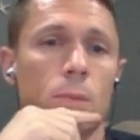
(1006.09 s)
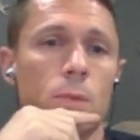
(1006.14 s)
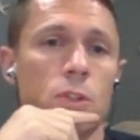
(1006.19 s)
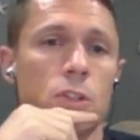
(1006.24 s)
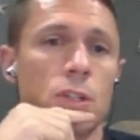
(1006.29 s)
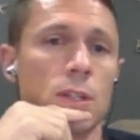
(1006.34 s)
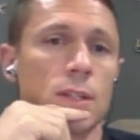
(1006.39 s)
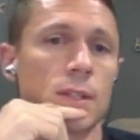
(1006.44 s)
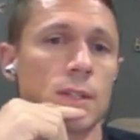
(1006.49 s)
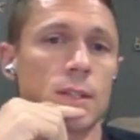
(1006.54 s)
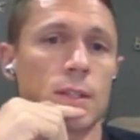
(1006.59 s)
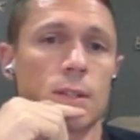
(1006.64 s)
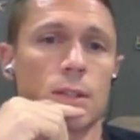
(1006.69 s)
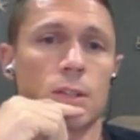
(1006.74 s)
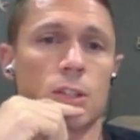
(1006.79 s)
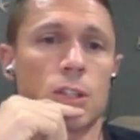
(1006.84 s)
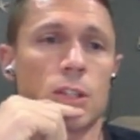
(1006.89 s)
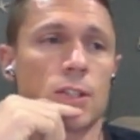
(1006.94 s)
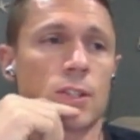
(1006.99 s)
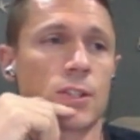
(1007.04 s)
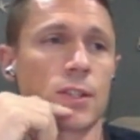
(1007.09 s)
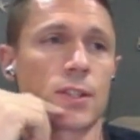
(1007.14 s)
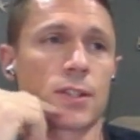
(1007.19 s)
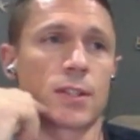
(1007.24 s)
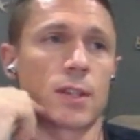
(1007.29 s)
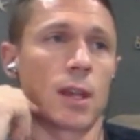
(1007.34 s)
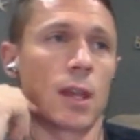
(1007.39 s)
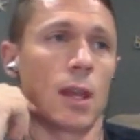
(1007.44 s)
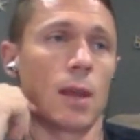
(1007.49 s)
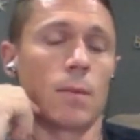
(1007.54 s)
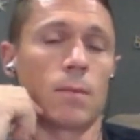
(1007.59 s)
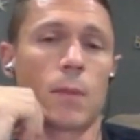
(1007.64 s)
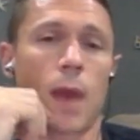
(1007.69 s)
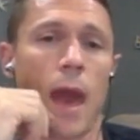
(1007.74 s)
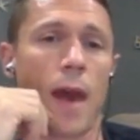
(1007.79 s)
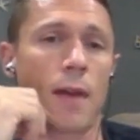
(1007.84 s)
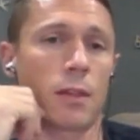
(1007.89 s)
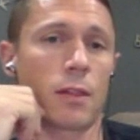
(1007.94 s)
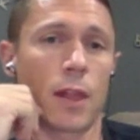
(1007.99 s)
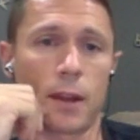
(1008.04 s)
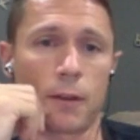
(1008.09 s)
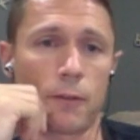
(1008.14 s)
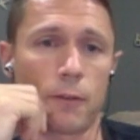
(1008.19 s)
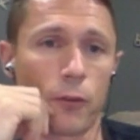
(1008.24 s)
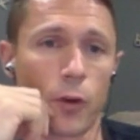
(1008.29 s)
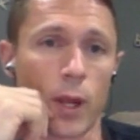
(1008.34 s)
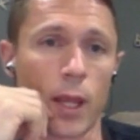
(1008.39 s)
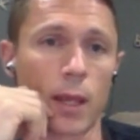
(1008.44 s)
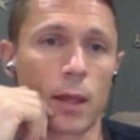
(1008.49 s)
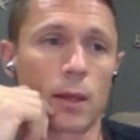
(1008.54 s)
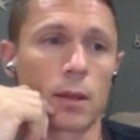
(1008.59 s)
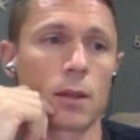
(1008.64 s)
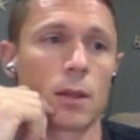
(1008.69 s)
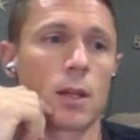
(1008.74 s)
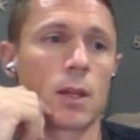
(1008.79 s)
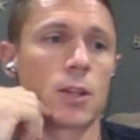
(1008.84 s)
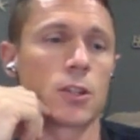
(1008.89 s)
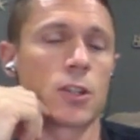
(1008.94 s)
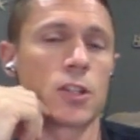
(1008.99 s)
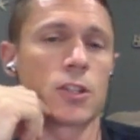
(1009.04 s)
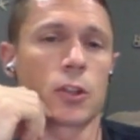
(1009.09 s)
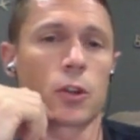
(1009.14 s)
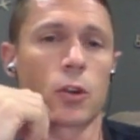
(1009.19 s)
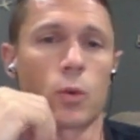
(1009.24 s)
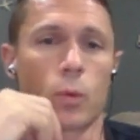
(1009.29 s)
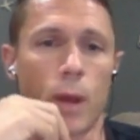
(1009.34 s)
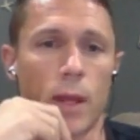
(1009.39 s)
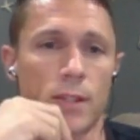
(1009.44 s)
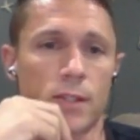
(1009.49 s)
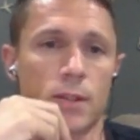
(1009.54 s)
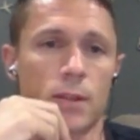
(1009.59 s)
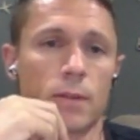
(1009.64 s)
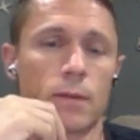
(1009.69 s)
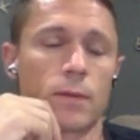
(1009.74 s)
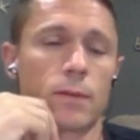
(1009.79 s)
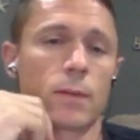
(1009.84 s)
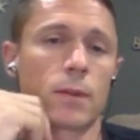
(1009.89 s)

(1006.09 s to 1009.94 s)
She's just a athletic freak. She's aggressive.